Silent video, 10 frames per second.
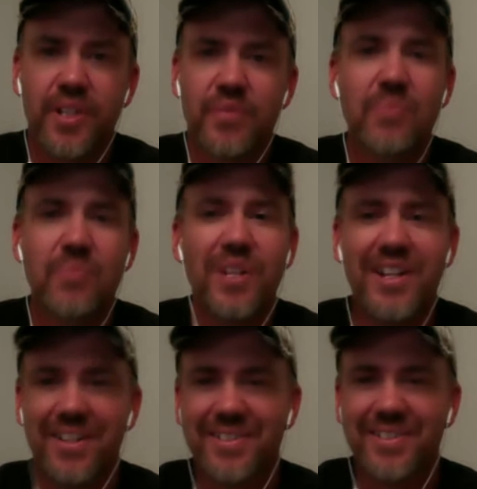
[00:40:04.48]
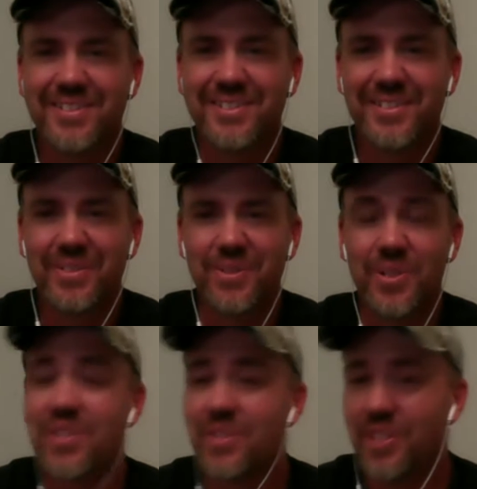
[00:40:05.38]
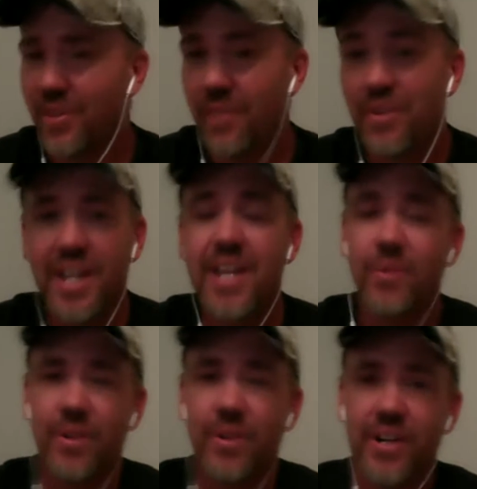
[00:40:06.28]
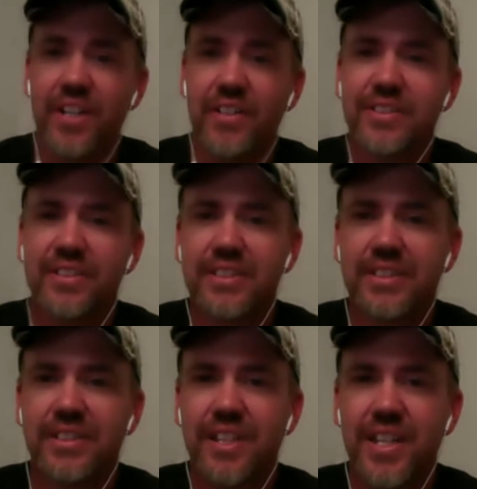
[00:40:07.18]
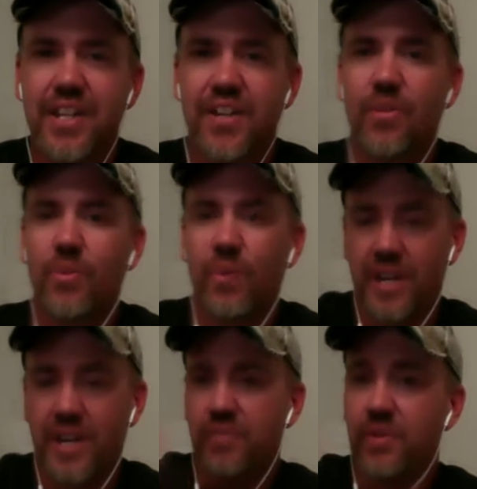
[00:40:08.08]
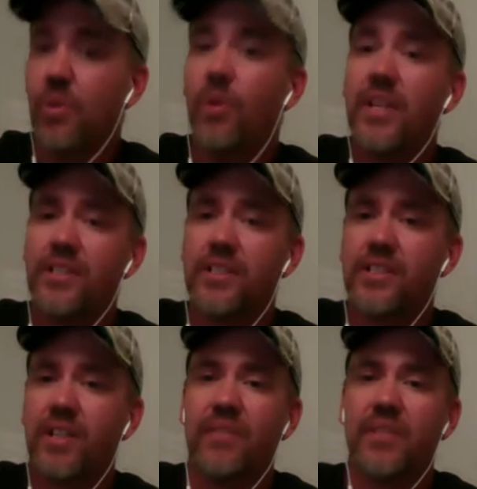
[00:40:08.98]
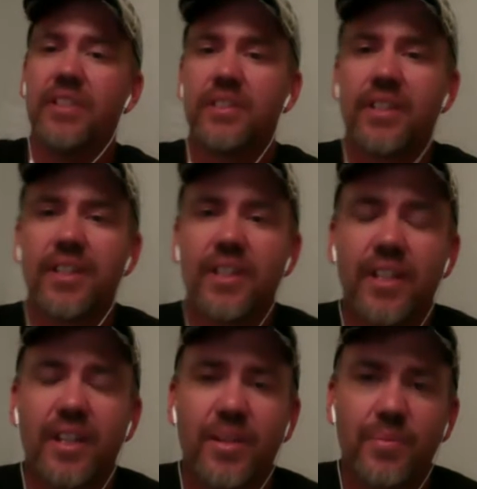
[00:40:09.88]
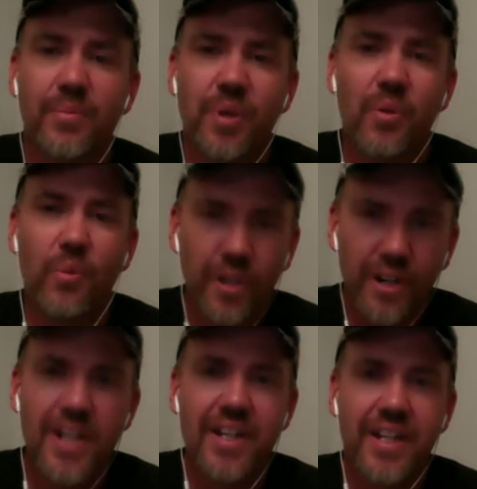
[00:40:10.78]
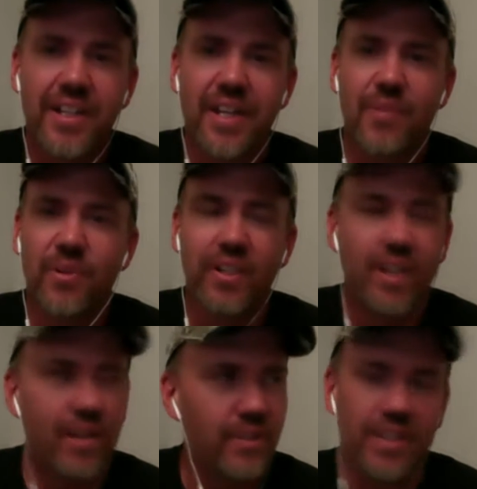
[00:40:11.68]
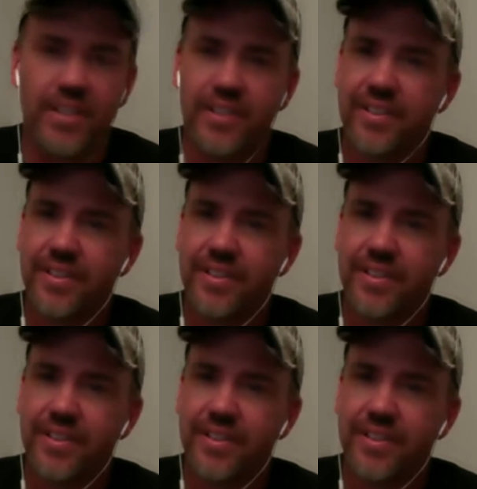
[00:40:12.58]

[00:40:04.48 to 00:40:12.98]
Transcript: we've been in it. We're, you know, every day we're in it. You know, we're at different points of it, but we're in it and we're loving it.